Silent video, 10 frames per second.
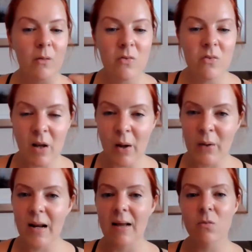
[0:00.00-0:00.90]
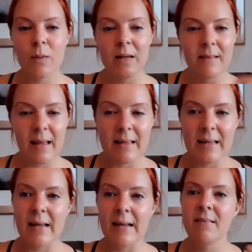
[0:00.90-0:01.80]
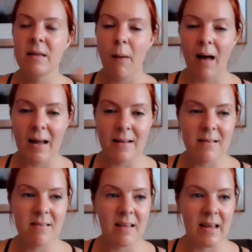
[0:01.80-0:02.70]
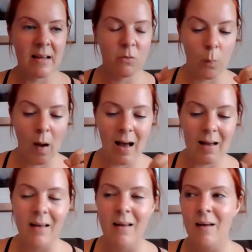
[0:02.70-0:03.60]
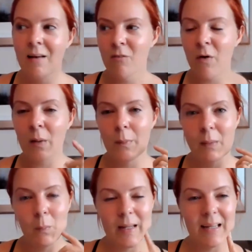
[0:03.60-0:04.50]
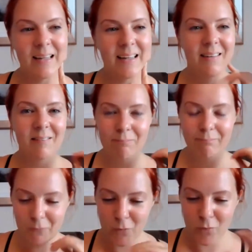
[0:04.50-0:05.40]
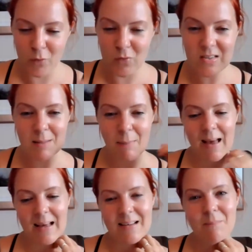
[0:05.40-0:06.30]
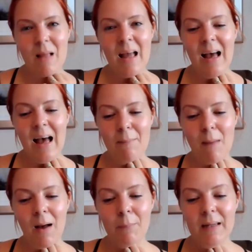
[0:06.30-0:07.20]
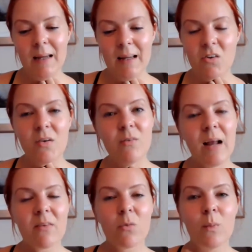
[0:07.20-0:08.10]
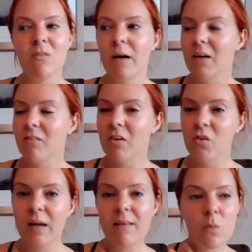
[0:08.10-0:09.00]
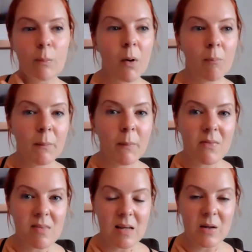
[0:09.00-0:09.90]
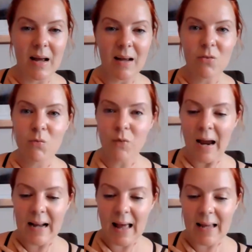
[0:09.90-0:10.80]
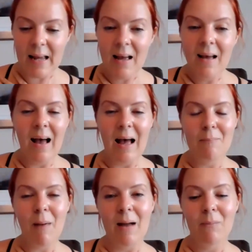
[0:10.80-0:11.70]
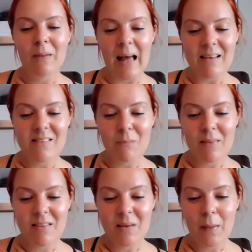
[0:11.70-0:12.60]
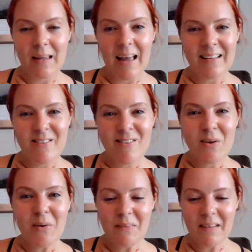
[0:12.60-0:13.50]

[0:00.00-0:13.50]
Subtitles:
Go slow next week. Take it easy. Behind the scenes work. Following week, full steam ahead. I'll be in Treif next week running a retreat, so probably won't see you next Friday, but I will catch up with you again soon.